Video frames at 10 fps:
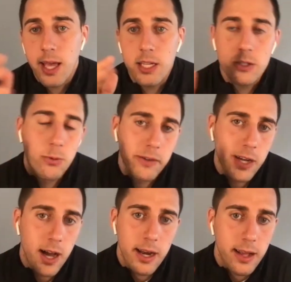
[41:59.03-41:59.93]
He's just one of a
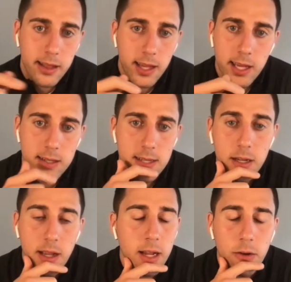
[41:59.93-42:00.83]
kind. I think he's
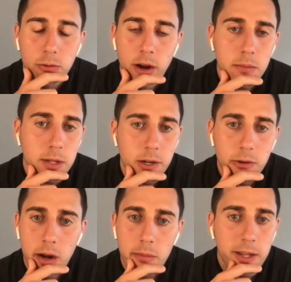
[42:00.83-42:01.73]
incredibly,
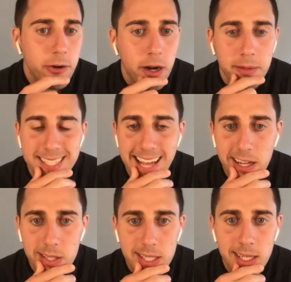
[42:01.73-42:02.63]
incredibly, incredibly
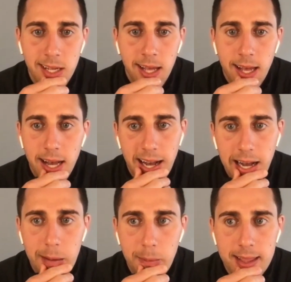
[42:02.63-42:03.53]
talented.
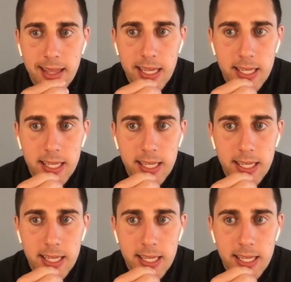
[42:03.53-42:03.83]
Um, I think he's